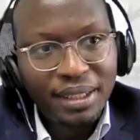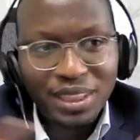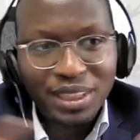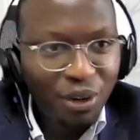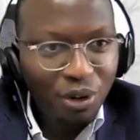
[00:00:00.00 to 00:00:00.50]

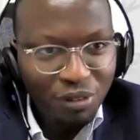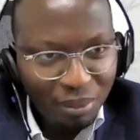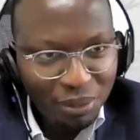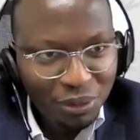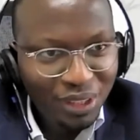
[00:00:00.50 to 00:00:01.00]
there's a lot of
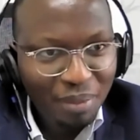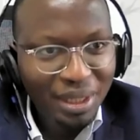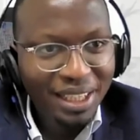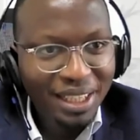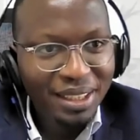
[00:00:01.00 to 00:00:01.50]
capital
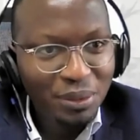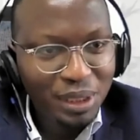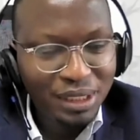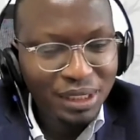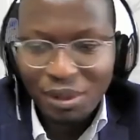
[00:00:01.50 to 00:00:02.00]
coming in,
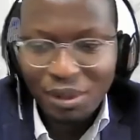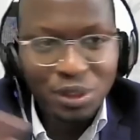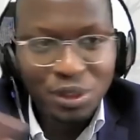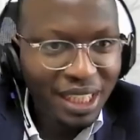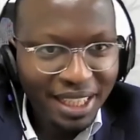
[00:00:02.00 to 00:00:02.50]
which
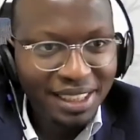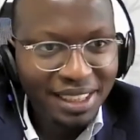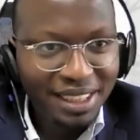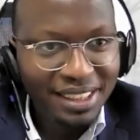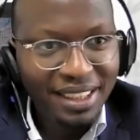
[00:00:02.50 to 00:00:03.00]
looks really
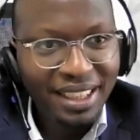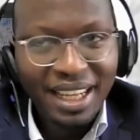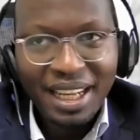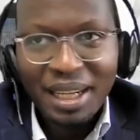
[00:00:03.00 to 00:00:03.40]
exciting,